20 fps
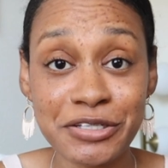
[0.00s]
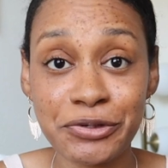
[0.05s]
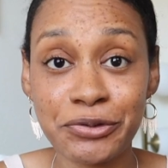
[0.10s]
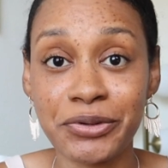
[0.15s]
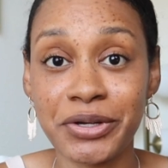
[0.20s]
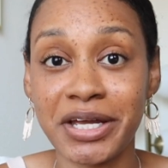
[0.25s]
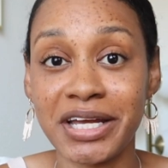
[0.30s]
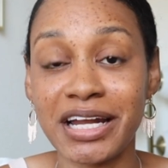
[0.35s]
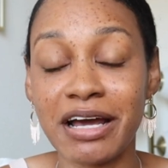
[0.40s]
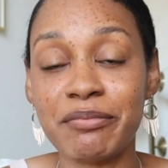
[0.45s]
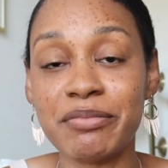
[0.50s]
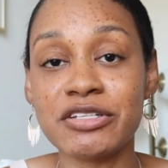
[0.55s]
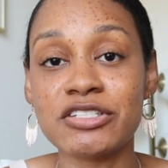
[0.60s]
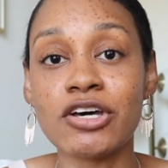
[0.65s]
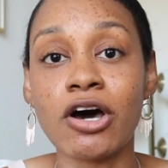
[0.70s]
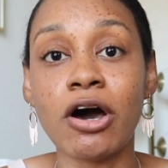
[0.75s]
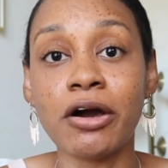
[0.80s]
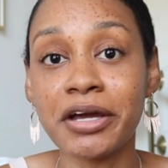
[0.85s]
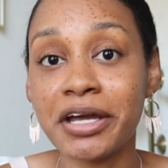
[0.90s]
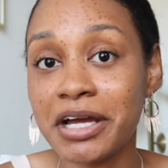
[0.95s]
create. I've been
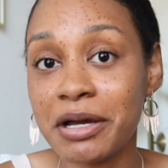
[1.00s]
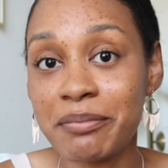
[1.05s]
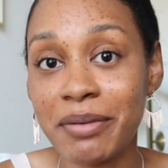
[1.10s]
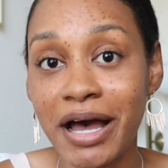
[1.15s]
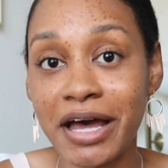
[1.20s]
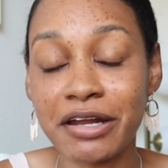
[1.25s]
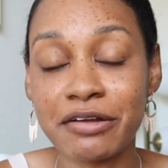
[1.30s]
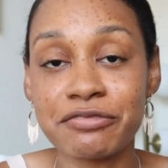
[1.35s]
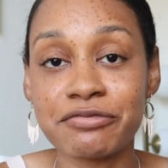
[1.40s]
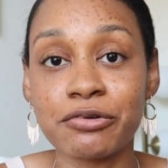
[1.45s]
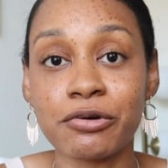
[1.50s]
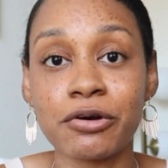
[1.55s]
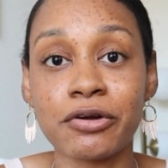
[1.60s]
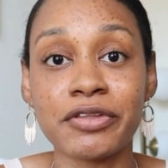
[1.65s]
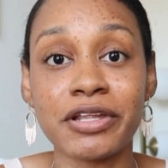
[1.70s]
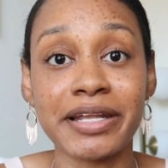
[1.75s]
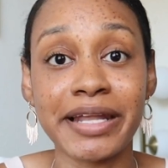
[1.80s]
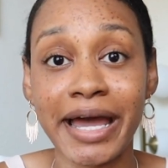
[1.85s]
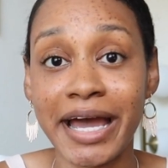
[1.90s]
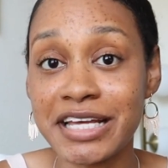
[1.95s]
talking about it for
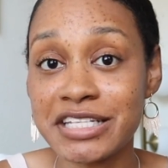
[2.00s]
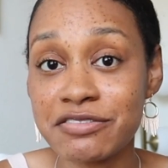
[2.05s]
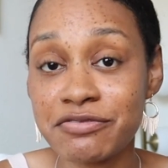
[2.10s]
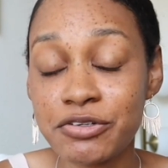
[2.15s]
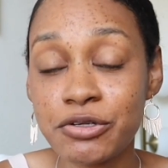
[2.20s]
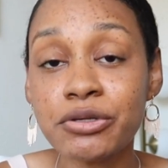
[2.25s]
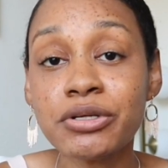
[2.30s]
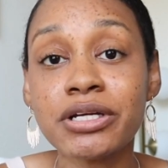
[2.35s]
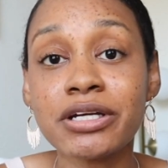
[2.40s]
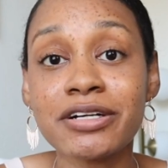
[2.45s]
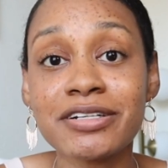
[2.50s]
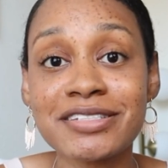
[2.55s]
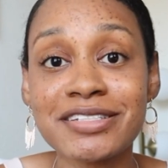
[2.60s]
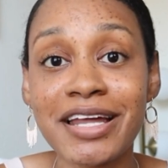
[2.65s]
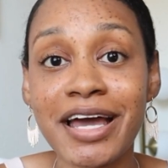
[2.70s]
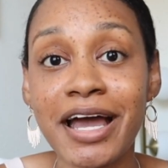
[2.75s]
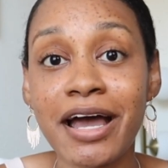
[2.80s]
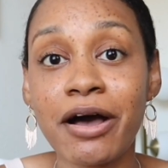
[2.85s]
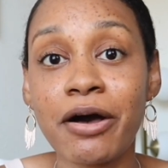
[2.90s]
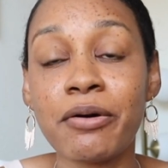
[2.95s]
the last few years
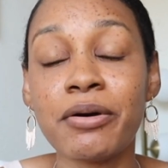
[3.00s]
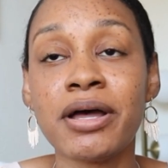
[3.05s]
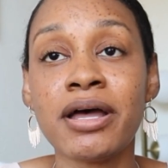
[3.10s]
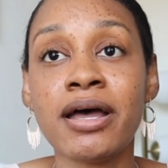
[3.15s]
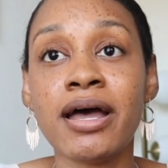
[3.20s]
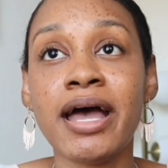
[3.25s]
now.